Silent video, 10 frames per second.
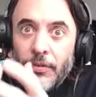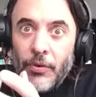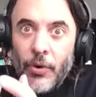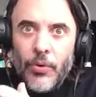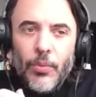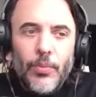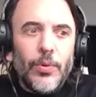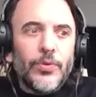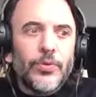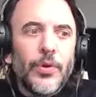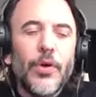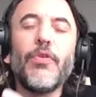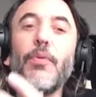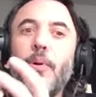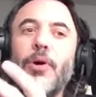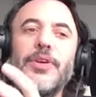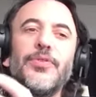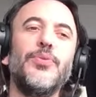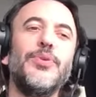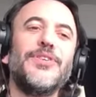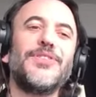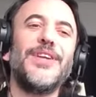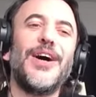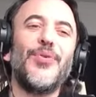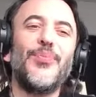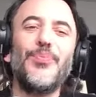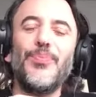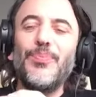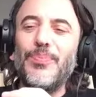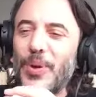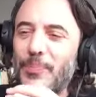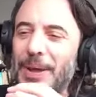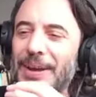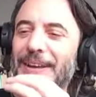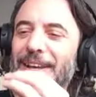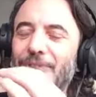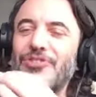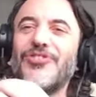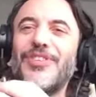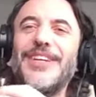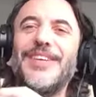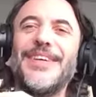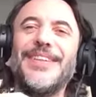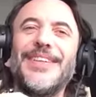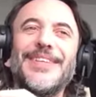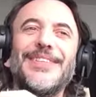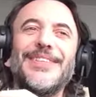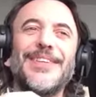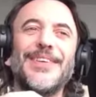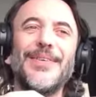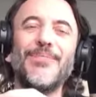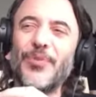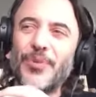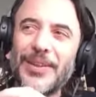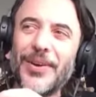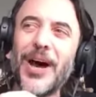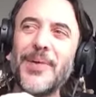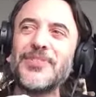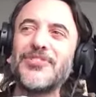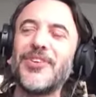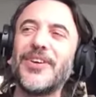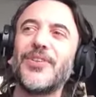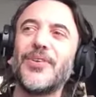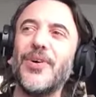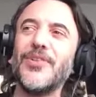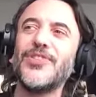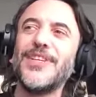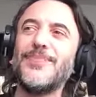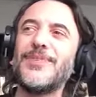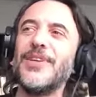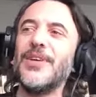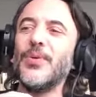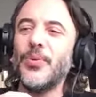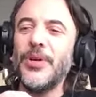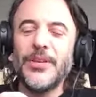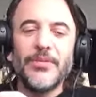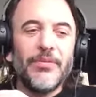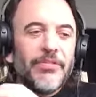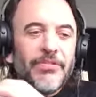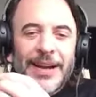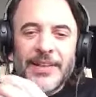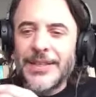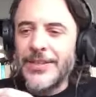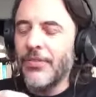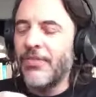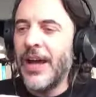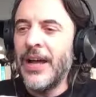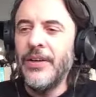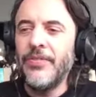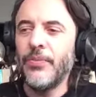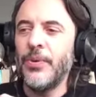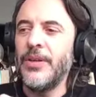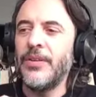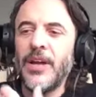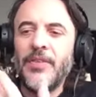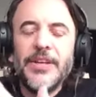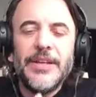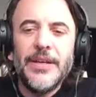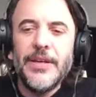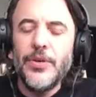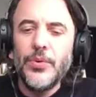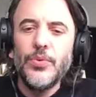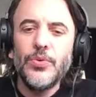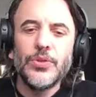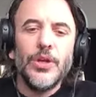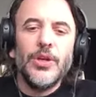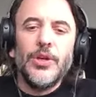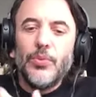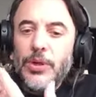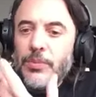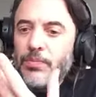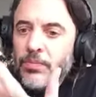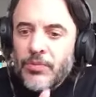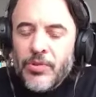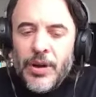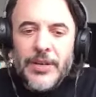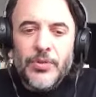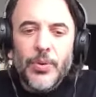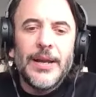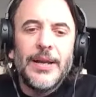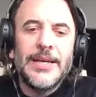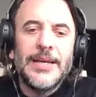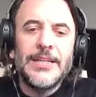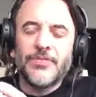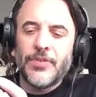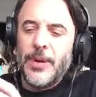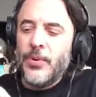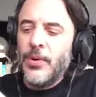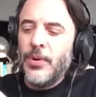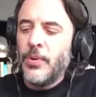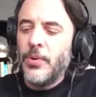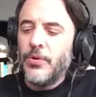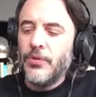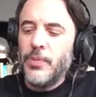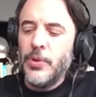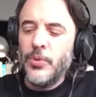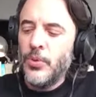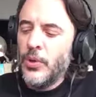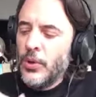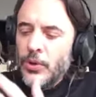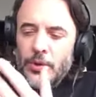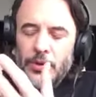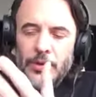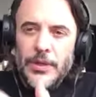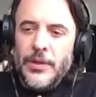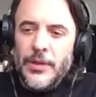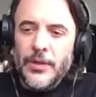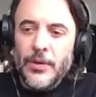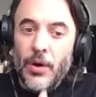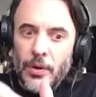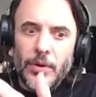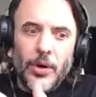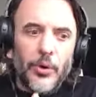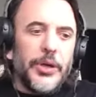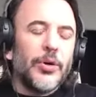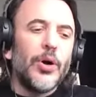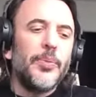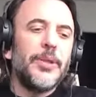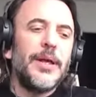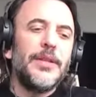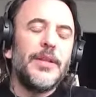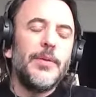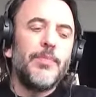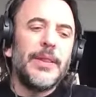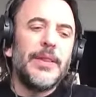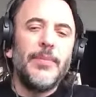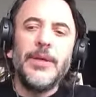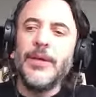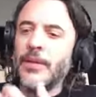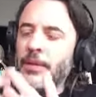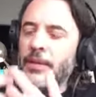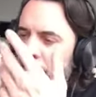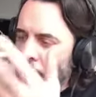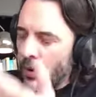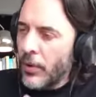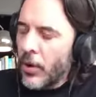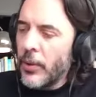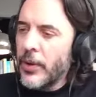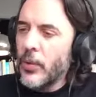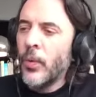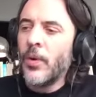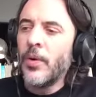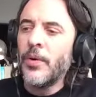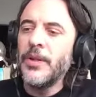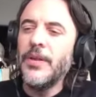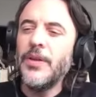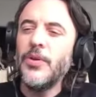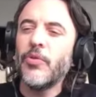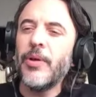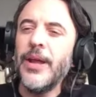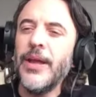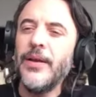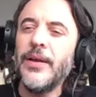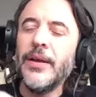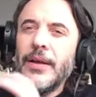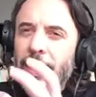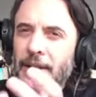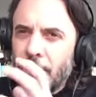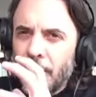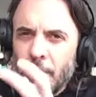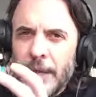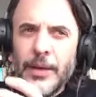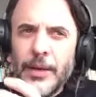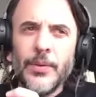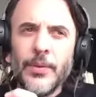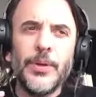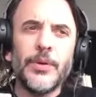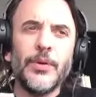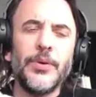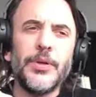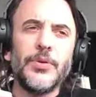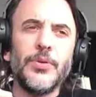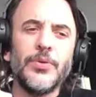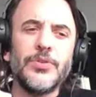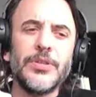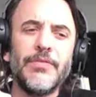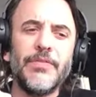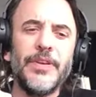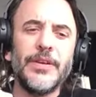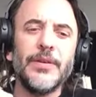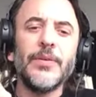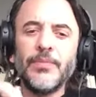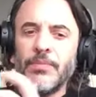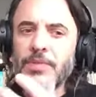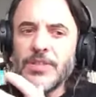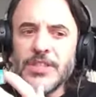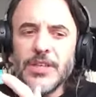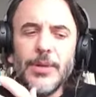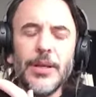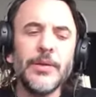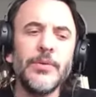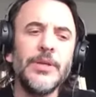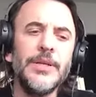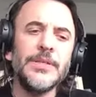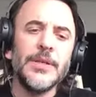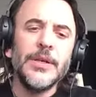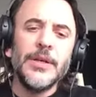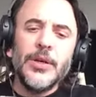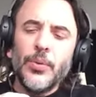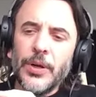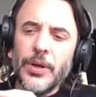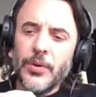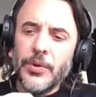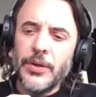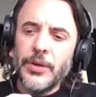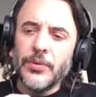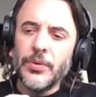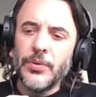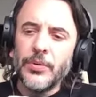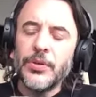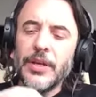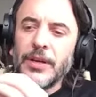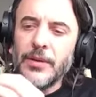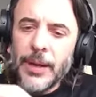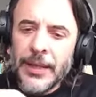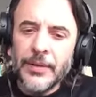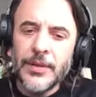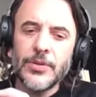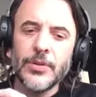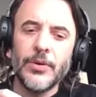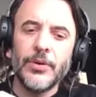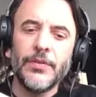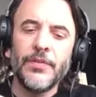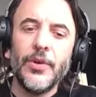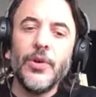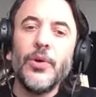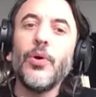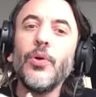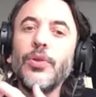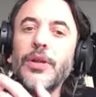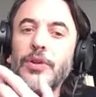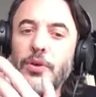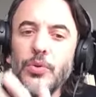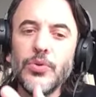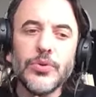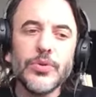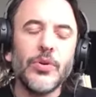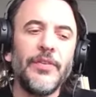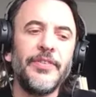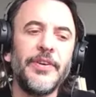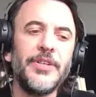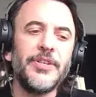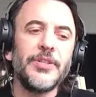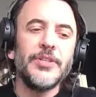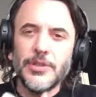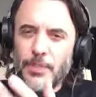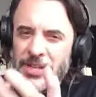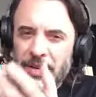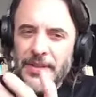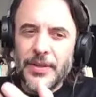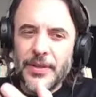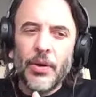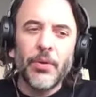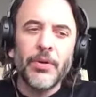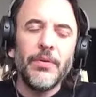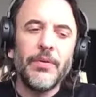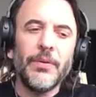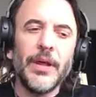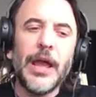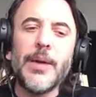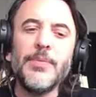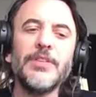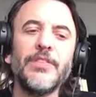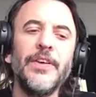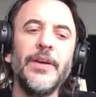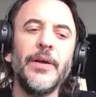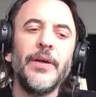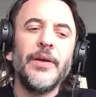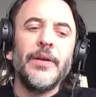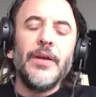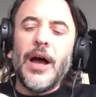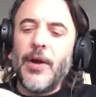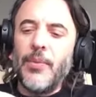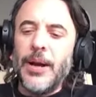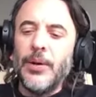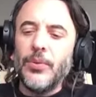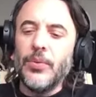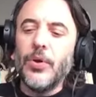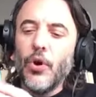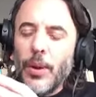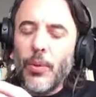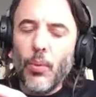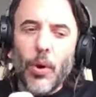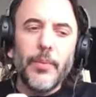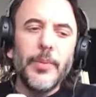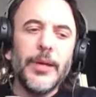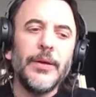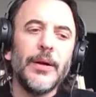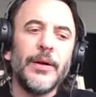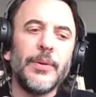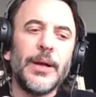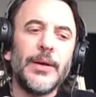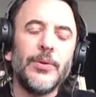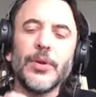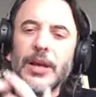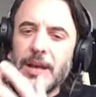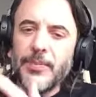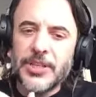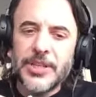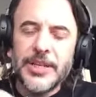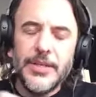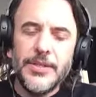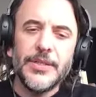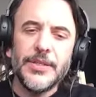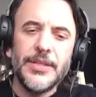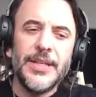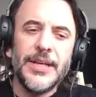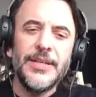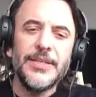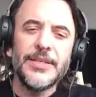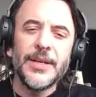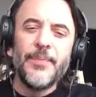For almost, no, for more than two years now, we've been illustrating these rather abstract concepts with facts of life, with everyday news. We try to analyze from our point of view the ongoing COVID 19 pandemic, the ongoing war in the Ukraine. And today we are going to do something similar to this. We are going to take advantage of all the news coverage, especially in the Northern Hemisphere, around global warming, around climate change these days.